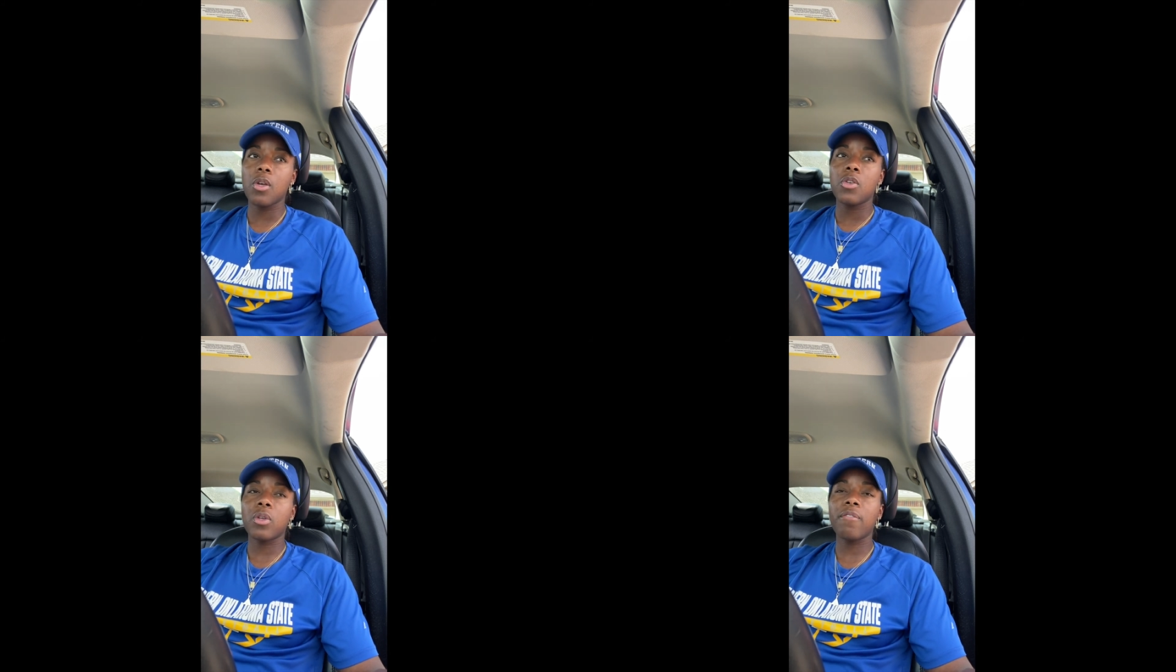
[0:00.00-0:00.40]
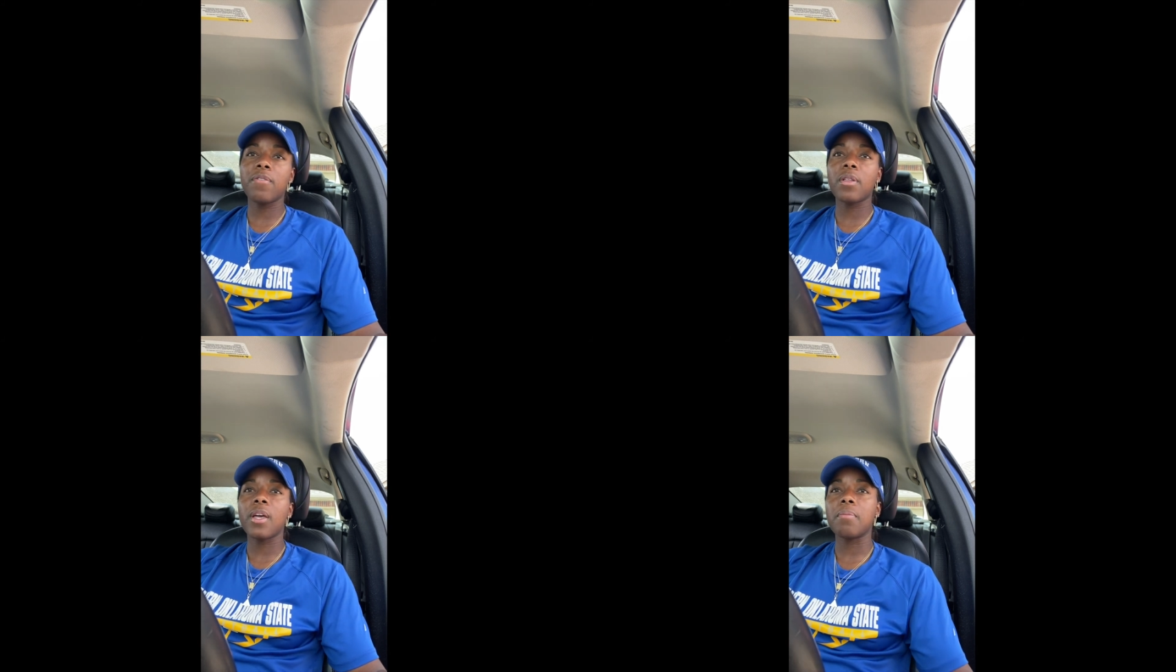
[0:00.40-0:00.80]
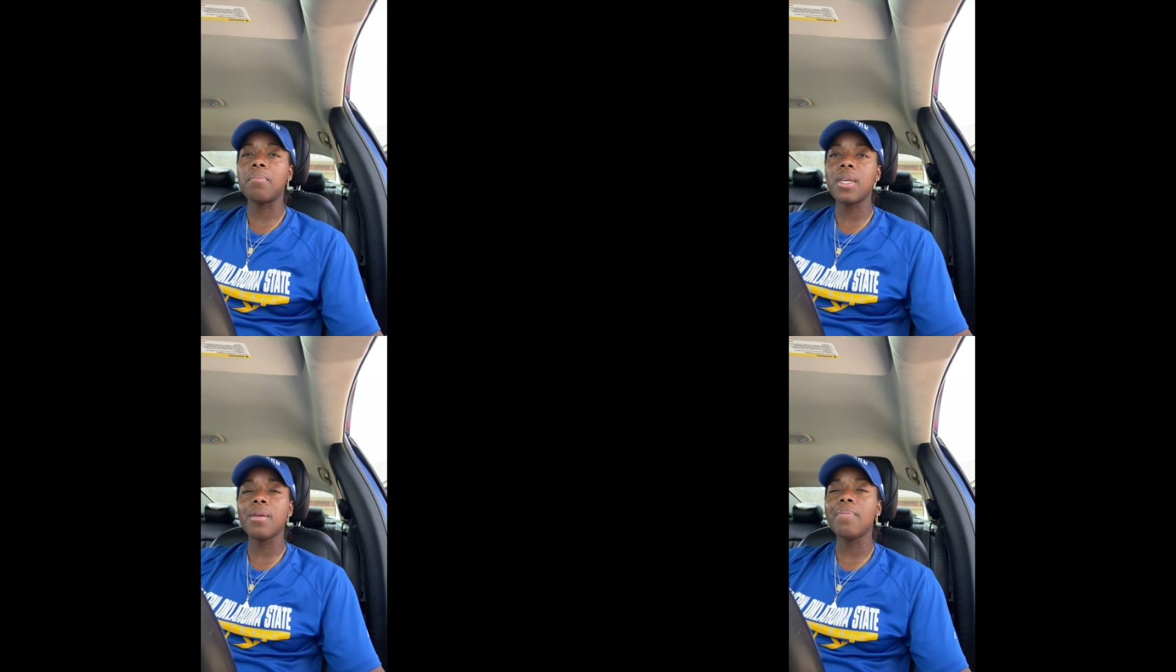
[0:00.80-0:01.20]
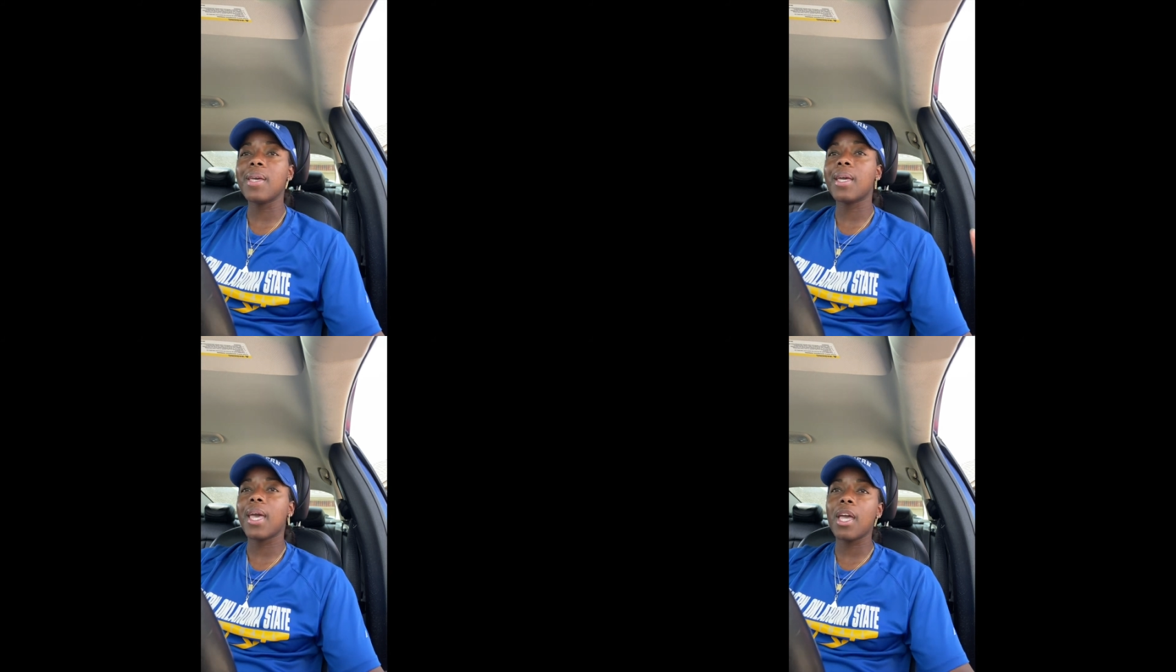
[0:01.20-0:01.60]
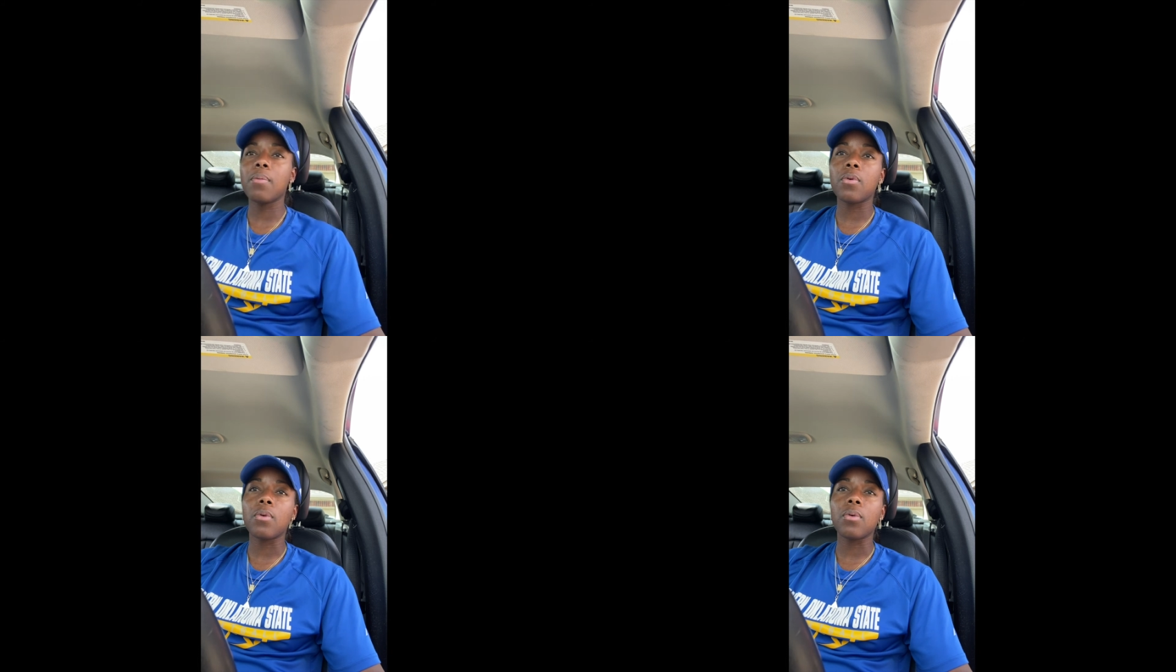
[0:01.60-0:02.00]
So I feel like me being
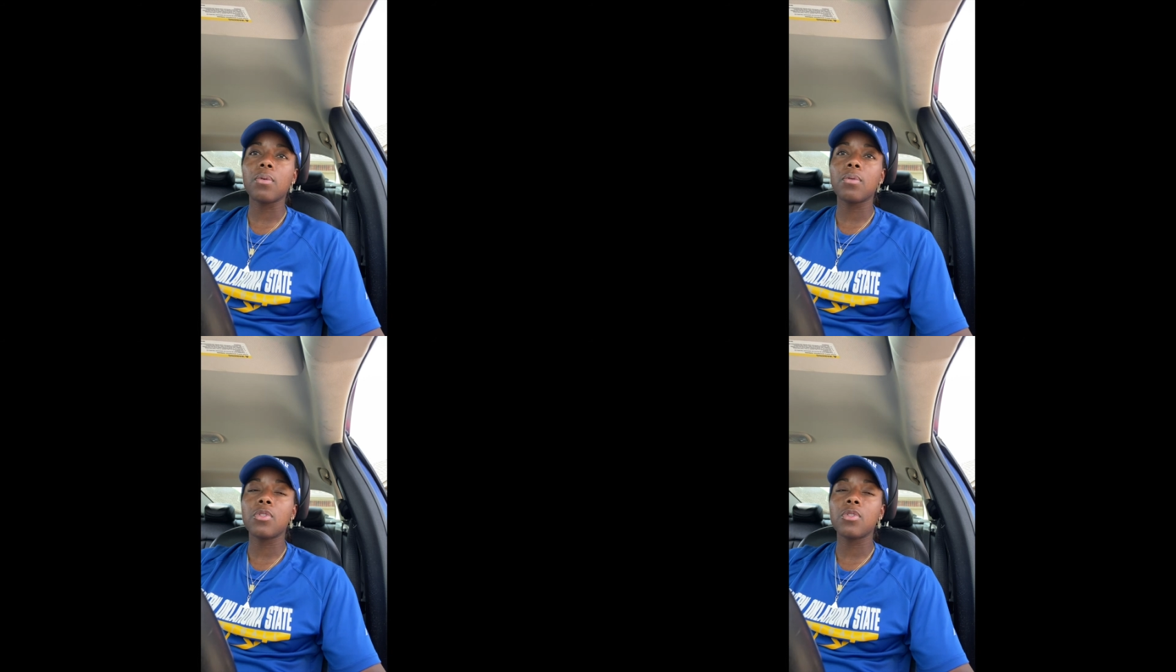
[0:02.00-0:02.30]
able